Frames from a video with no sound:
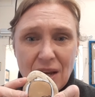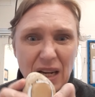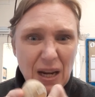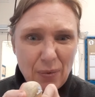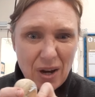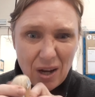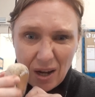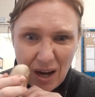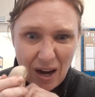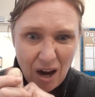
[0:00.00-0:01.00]
Now,
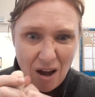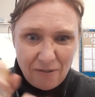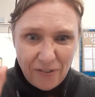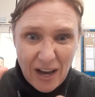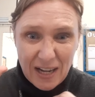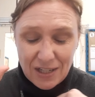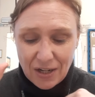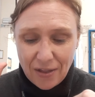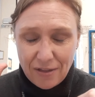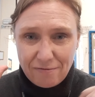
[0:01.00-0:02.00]
I can't find
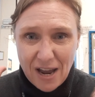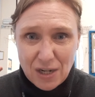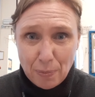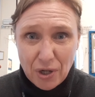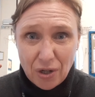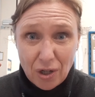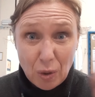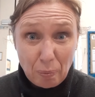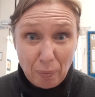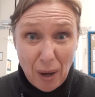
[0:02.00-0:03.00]
the red bird,
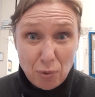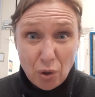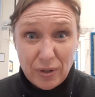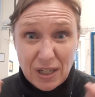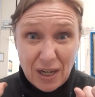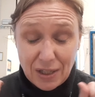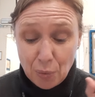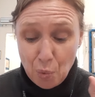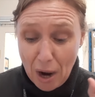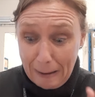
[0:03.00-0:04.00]
but I'm sure it's there
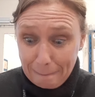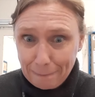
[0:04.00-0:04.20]
somewhere.